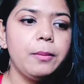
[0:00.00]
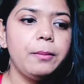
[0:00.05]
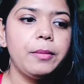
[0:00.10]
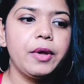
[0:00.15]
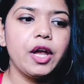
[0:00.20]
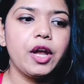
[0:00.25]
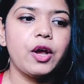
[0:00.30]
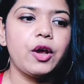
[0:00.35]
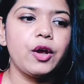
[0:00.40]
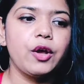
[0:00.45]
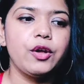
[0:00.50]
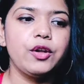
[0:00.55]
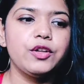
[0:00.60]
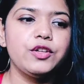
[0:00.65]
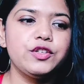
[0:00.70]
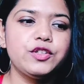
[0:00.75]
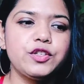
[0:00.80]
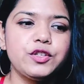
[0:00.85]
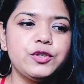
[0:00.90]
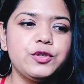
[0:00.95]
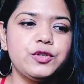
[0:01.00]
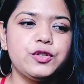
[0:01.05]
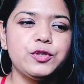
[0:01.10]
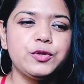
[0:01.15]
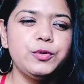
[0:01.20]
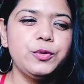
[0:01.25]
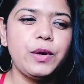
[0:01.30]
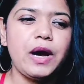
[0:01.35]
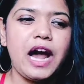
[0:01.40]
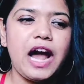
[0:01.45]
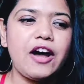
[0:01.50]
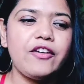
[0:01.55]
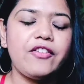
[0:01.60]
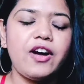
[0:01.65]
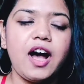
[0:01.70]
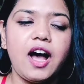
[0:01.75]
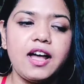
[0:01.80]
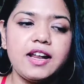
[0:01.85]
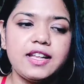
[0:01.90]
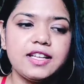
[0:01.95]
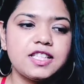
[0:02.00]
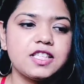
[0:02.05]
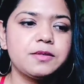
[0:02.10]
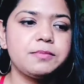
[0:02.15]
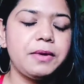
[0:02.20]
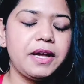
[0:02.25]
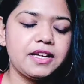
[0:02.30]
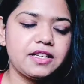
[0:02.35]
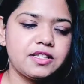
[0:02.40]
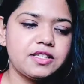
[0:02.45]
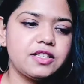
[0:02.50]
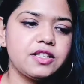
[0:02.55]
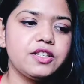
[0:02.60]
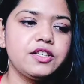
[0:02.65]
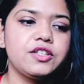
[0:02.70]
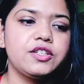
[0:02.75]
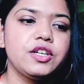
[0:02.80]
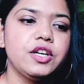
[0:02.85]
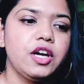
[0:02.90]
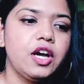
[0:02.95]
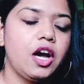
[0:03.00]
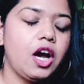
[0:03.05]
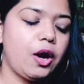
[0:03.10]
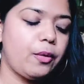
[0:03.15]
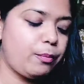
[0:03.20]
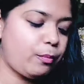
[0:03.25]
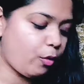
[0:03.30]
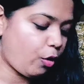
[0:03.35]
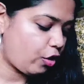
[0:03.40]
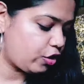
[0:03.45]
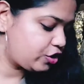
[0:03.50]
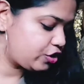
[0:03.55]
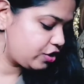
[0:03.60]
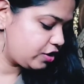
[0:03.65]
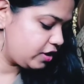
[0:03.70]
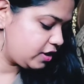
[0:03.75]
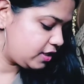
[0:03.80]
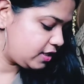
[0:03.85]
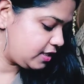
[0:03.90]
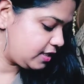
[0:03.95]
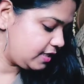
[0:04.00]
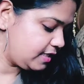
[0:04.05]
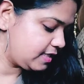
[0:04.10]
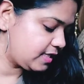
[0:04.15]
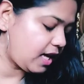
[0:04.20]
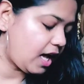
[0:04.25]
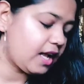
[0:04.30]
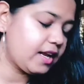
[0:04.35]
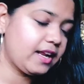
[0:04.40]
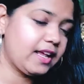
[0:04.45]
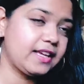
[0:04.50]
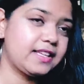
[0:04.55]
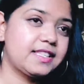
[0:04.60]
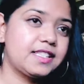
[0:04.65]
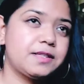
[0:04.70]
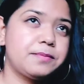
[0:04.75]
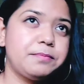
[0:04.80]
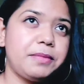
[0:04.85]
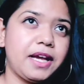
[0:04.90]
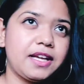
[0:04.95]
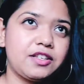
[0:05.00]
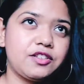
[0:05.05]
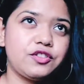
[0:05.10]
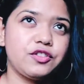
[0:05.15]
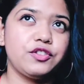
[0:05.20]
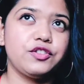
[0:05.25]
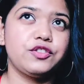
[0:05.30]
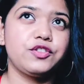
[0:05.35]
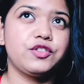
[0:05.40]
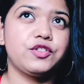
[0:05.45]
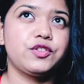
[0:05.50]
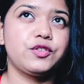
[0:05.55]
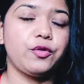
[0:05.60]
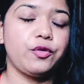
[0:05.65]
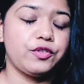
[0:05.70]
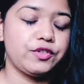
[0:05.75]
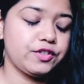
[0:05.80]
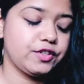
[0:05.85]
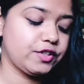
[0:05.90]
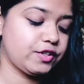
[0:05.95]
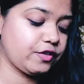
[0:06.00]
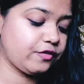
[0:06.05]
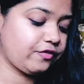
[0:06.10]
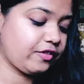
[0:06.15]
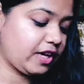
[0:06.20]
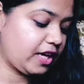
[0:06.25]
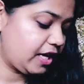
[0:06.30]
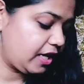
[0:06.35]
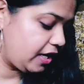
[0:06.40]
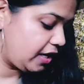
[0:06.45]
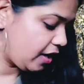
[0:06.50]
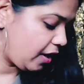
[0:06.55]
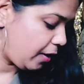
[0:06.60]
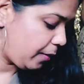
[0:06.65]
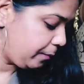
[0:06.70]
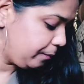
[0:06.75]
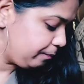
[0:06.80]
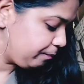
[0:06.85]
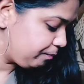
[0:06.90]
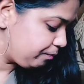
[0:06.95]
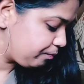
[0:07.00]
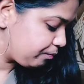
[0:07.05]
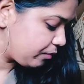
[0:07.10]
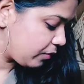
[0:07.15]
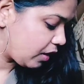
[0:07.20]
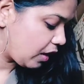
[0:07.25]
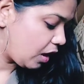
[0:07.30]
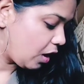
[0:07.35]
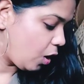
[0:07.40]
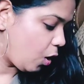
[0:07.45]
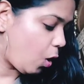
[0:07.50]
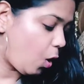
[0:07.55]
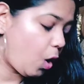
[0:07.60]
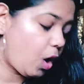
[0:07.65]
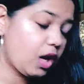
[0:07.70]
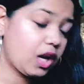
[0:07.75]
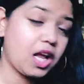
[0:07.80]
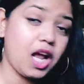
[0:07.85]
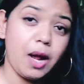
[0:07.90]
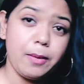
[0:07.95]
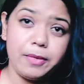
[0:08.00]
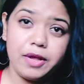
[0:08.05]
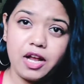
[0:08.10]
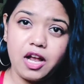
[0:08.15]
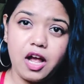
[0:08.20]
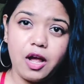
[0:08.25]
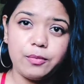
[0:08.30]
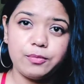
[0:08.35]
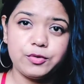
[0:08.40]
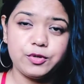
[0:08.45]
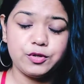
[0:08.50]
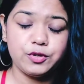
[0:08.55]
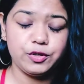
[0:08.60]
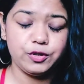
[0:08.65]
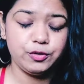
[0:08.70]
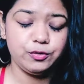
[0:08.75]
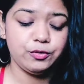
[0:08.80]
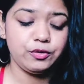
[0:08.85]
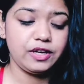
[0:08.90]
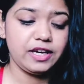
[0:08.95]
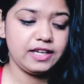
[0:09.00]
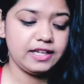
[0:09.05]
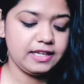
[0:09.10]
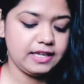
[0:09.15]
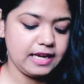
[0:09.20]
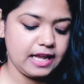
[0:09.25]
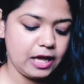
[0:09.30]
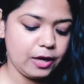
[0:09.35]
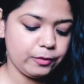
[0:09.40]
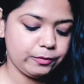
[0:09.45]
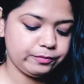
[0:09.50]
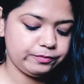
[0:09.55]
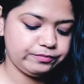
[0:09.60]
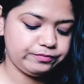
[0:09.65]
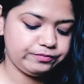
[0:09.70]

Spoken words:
because you do have unexpected opportunities, unexpected sources of income all coming up to you right now.